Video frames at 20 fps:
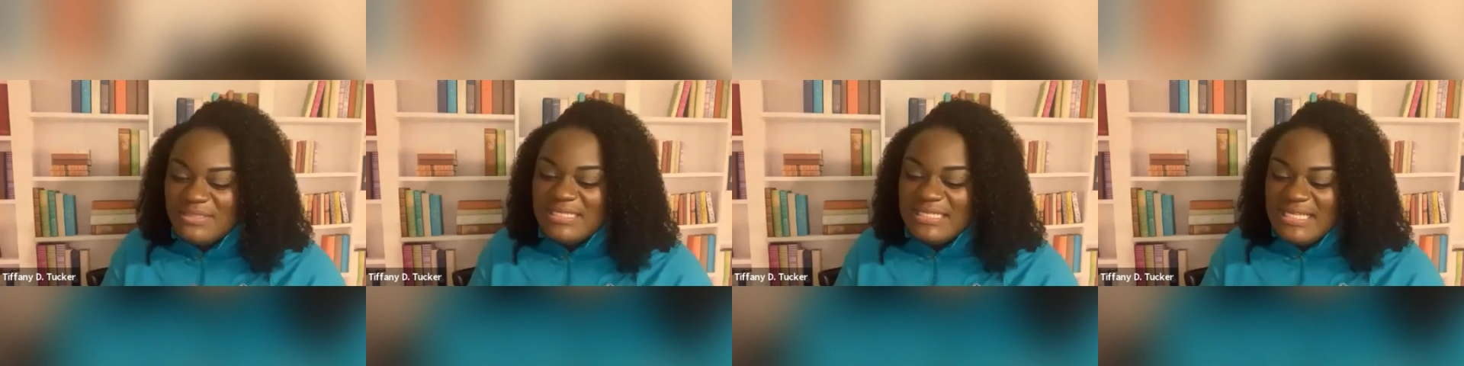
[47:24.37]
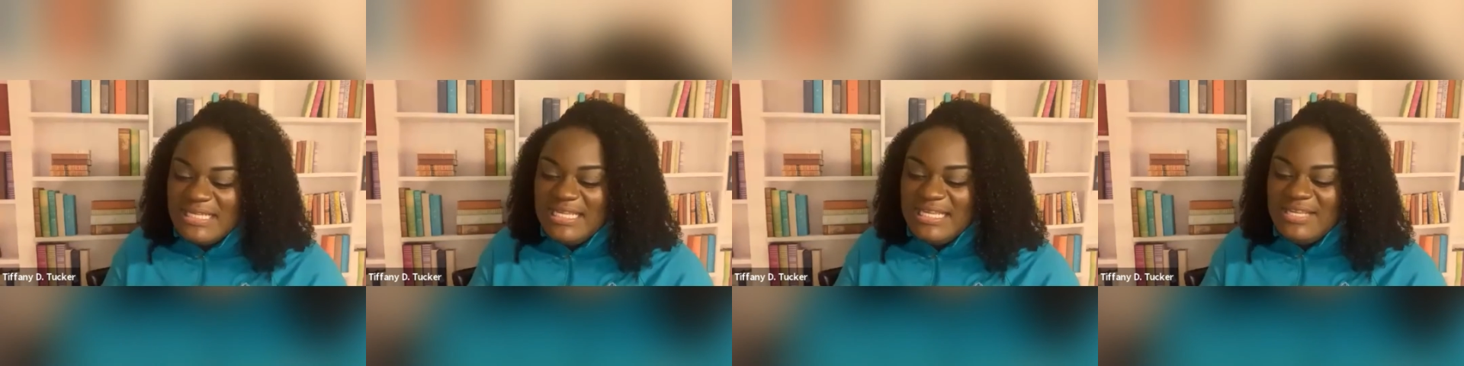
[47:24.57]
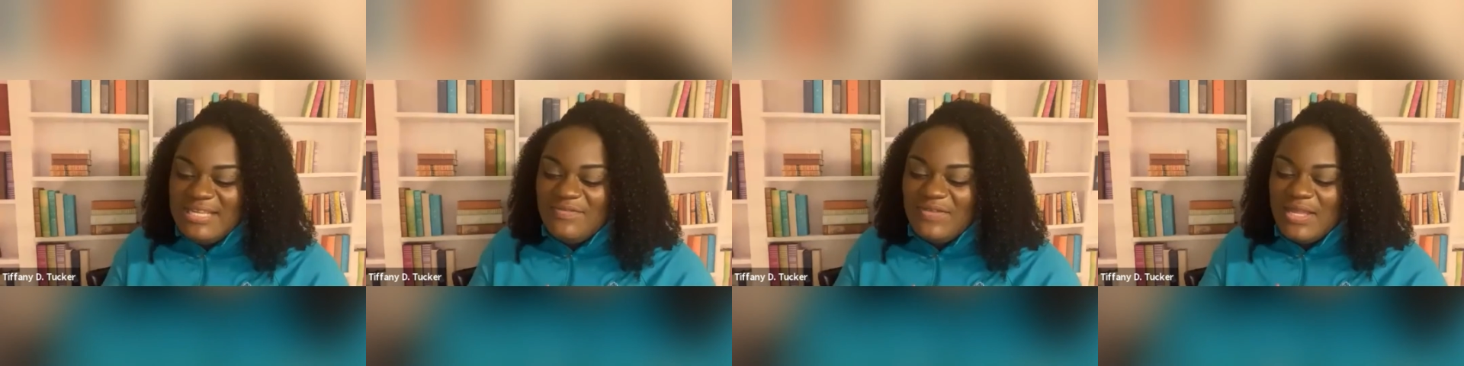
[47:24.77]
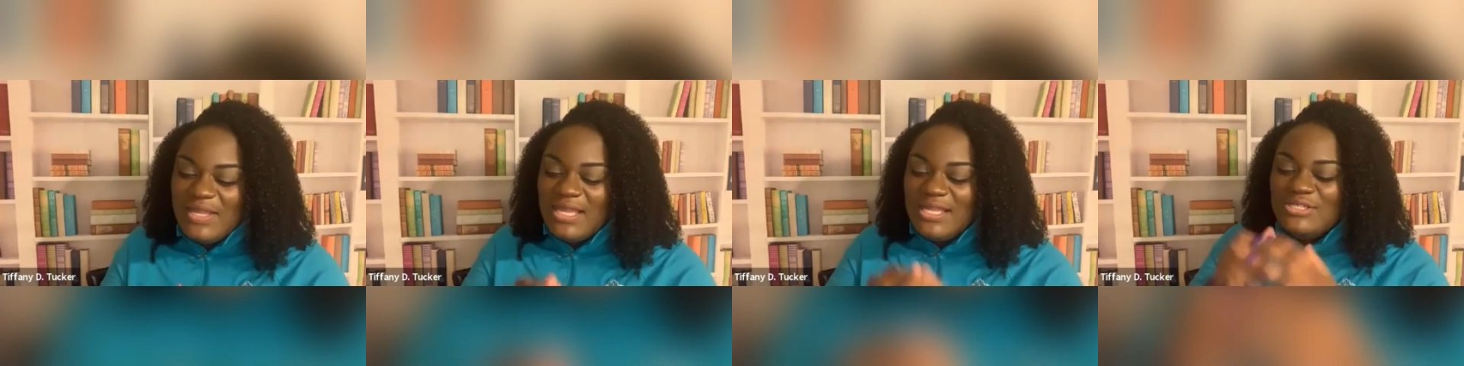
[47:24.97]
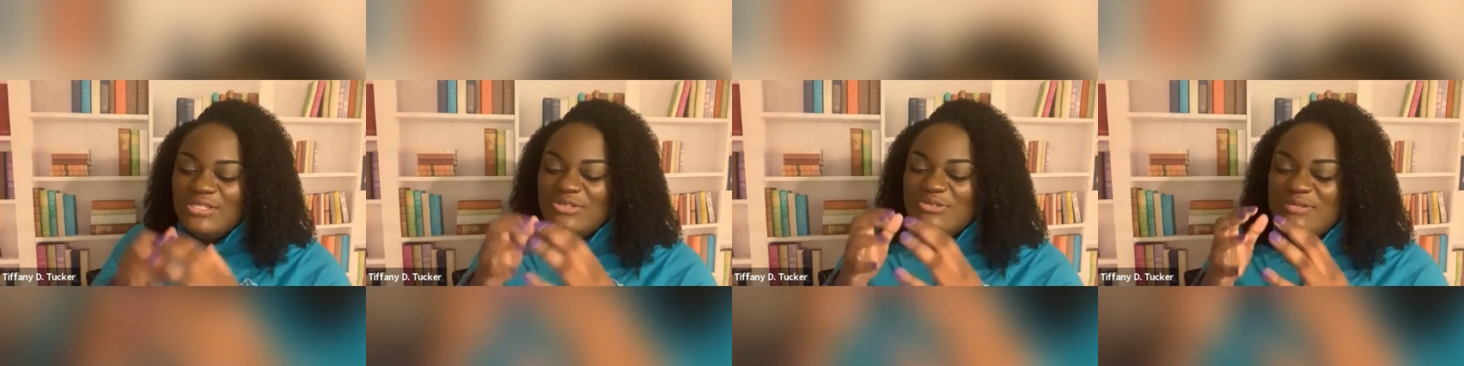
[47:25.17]
believe.
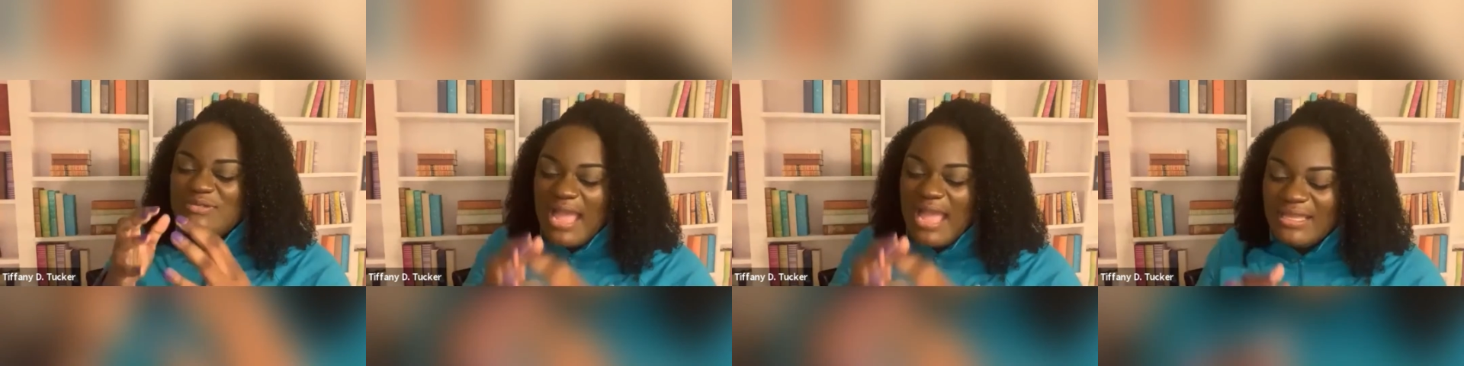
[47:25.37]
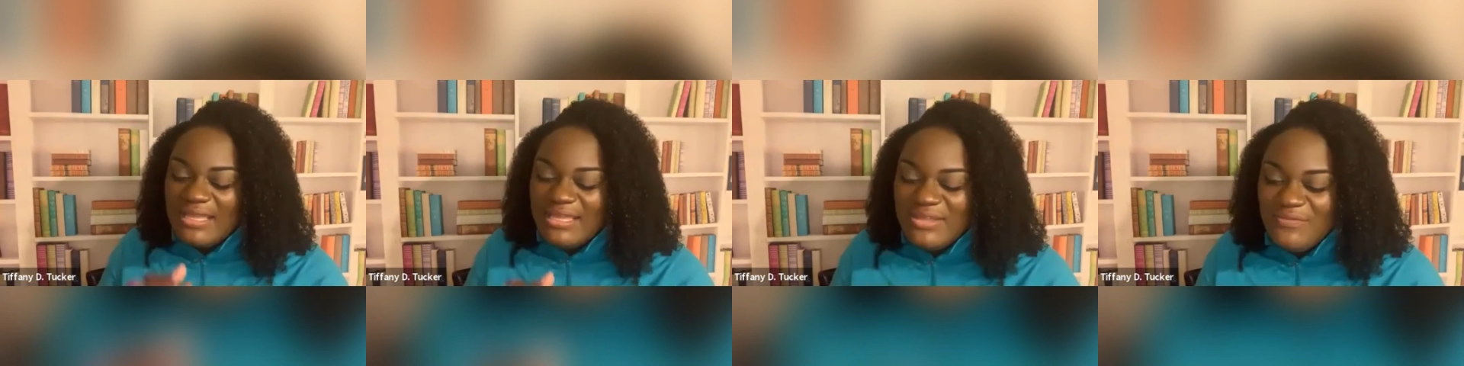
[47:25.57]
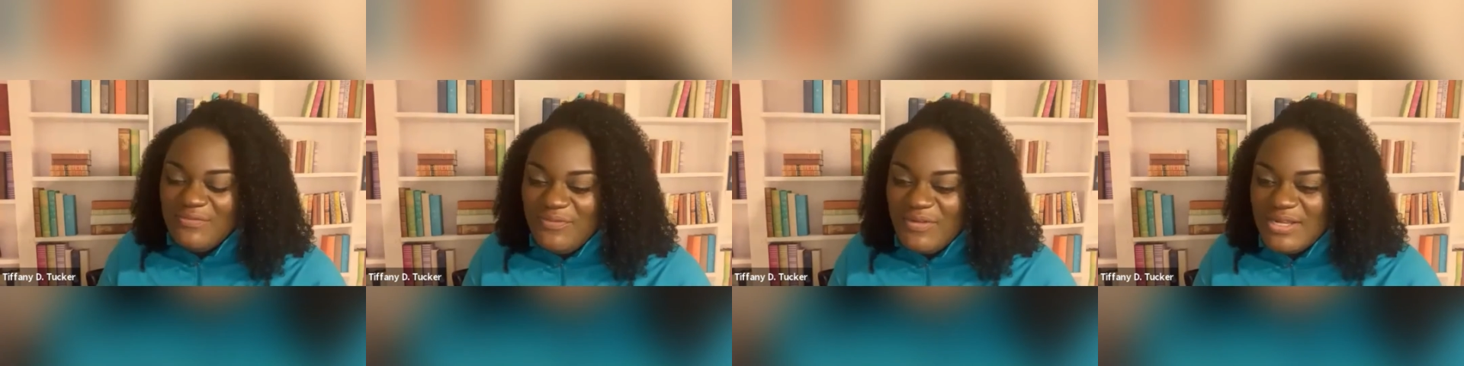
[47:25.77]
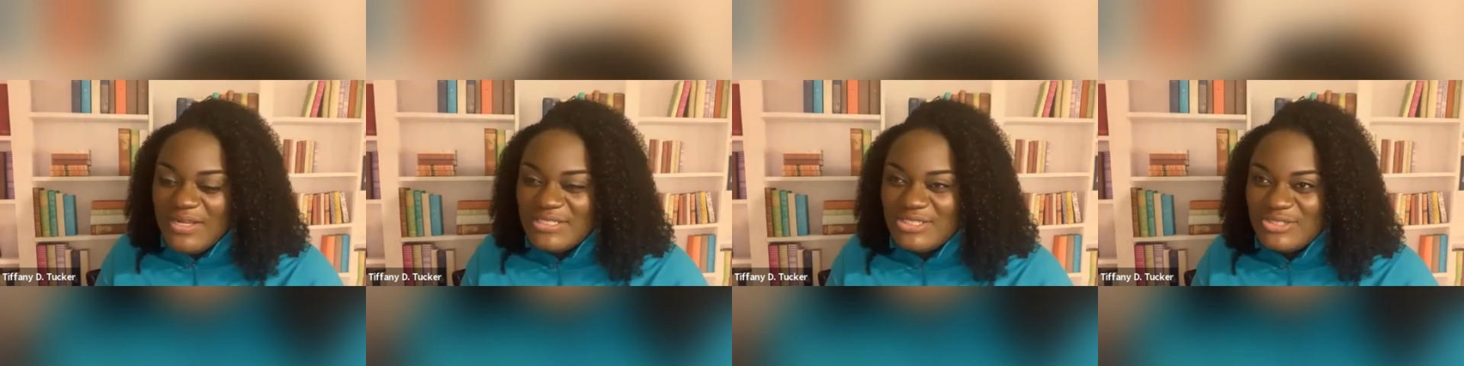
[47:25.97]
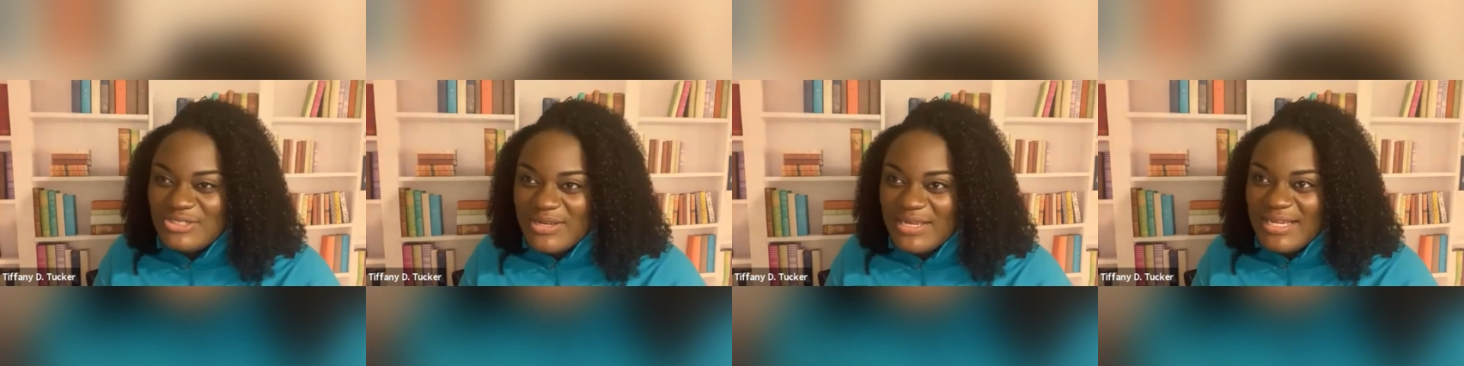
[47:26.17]
Do not get
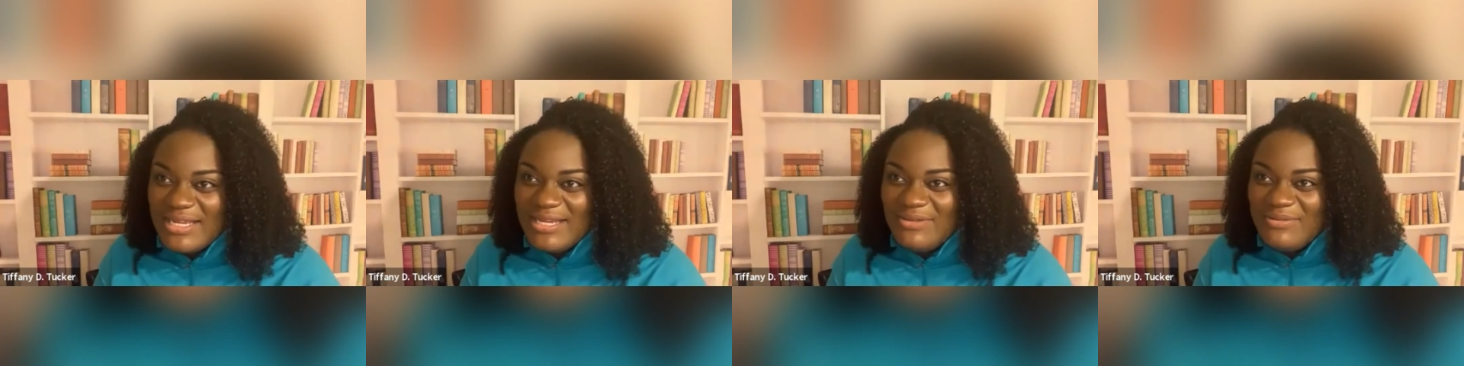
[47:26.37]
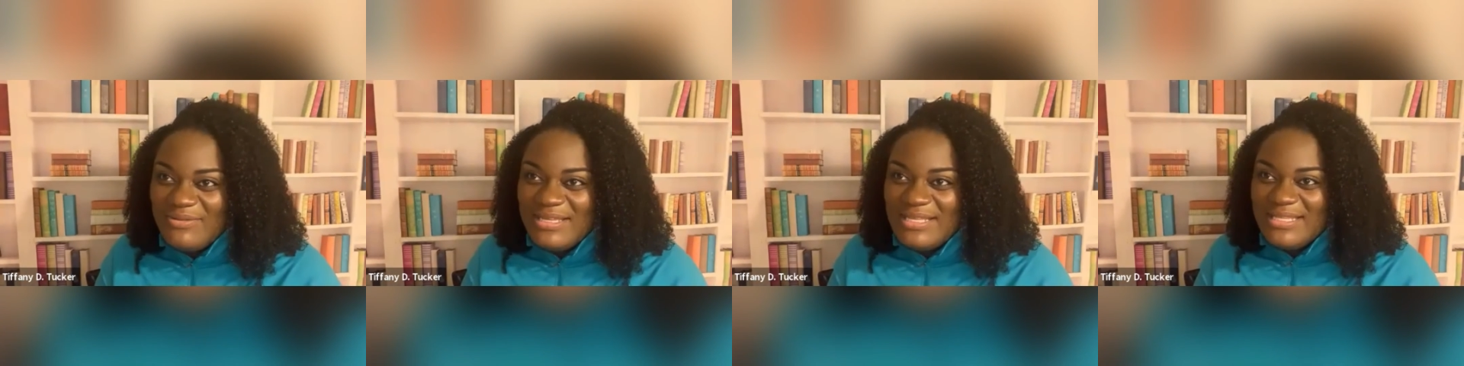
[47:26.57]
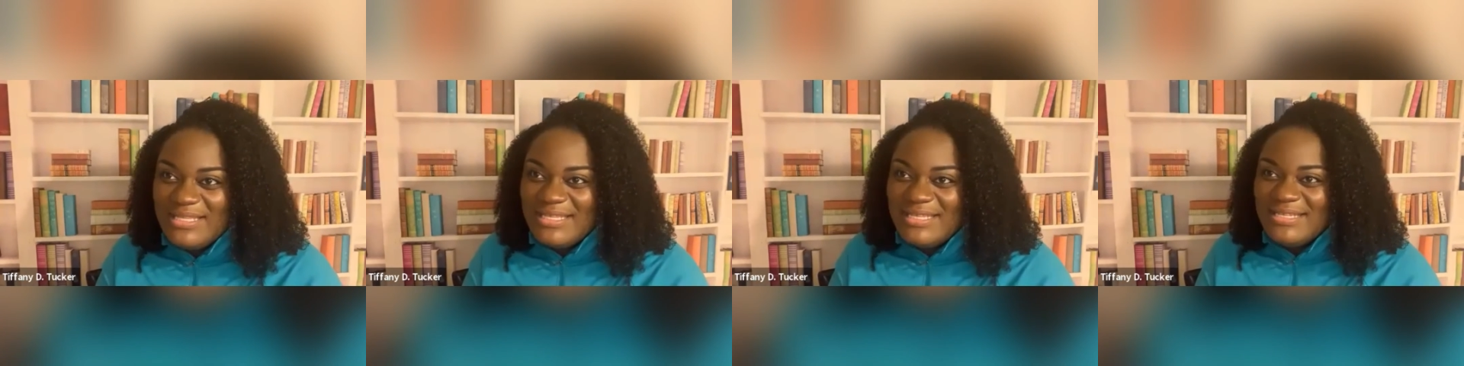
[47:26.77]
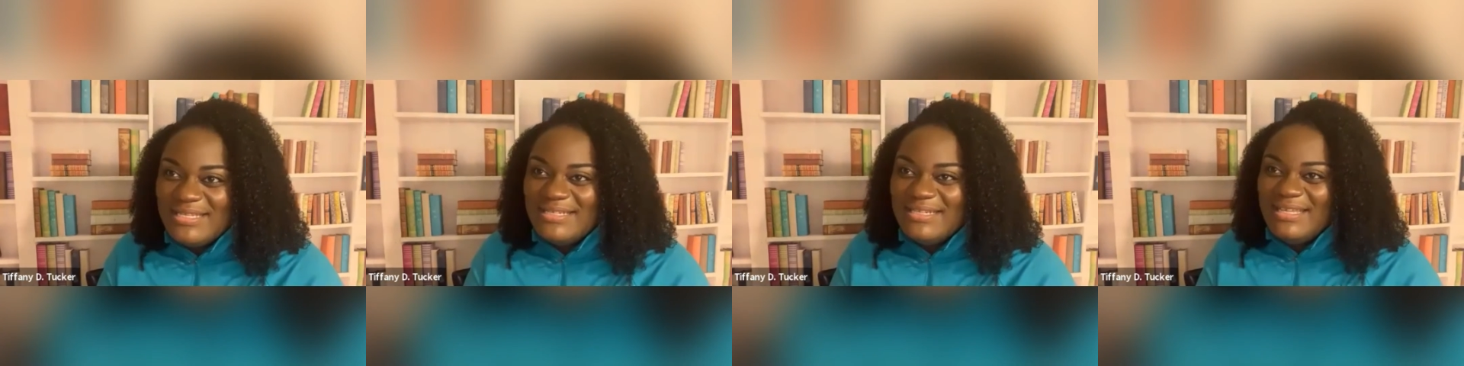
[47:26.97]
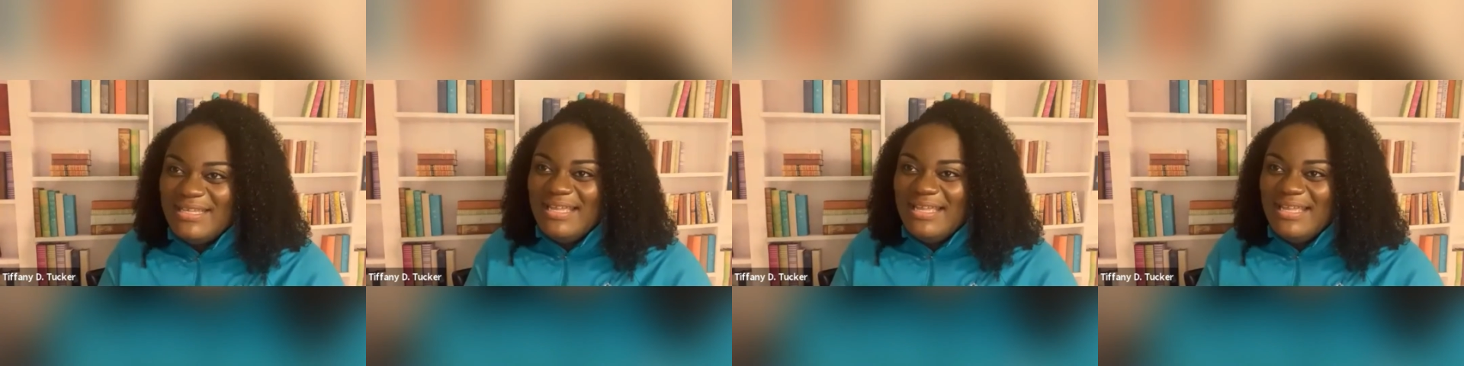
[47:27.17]
frustrated with it.